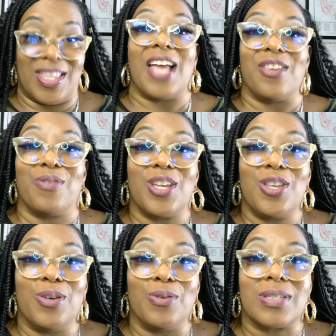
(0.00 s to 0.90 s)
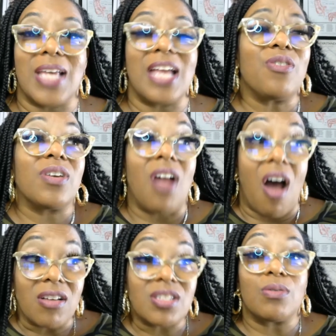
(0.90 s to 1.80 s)
that you can use, and you can
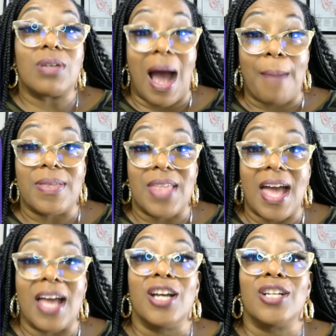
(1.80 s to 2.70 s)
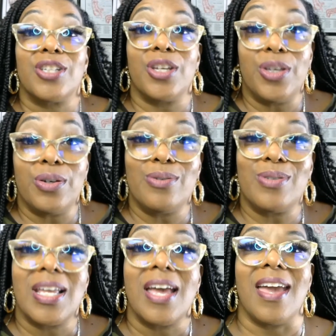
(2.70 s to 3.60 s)
also copy that to
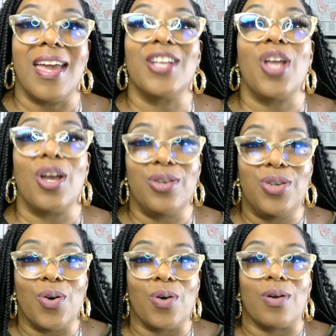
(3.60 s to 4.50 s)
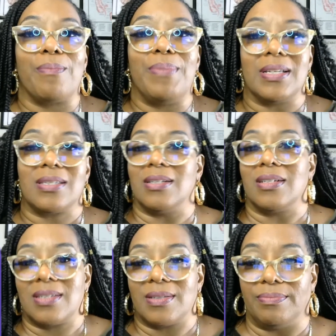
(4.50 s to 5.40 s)
use in your
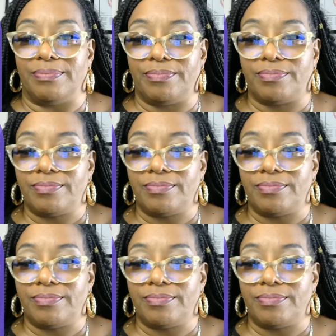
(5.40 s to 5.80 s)
business.